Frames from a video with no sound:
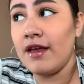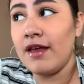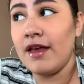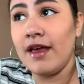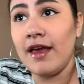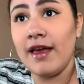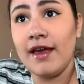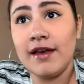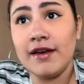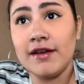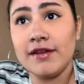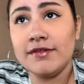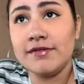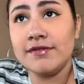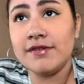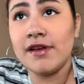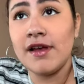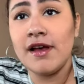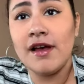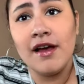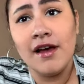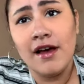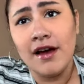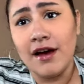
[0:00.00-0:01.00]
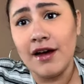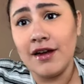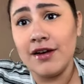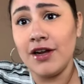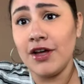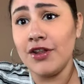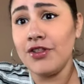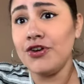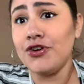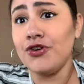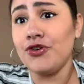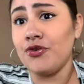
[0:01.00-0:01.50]
And
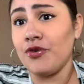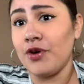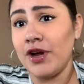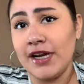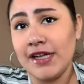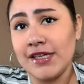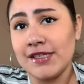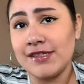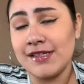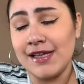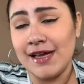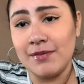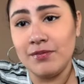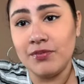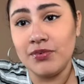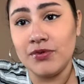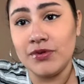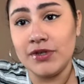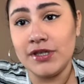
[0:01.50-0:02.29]
another great example